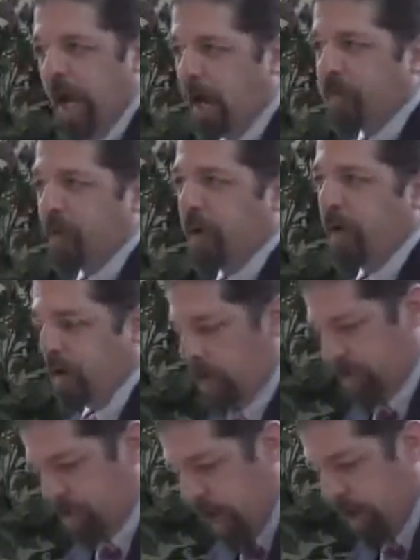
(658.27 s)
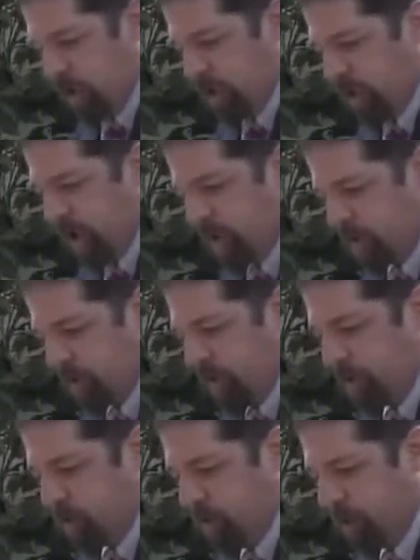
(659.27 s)
every section of
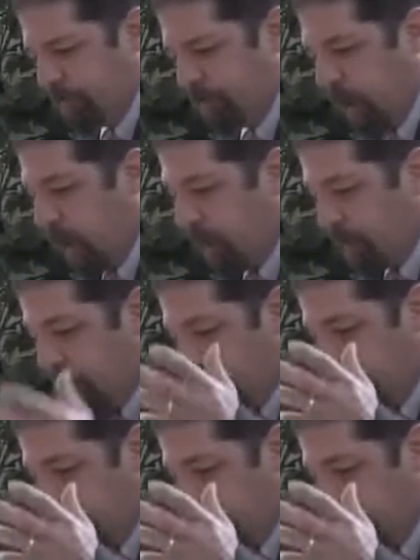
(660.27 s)
Scripture. For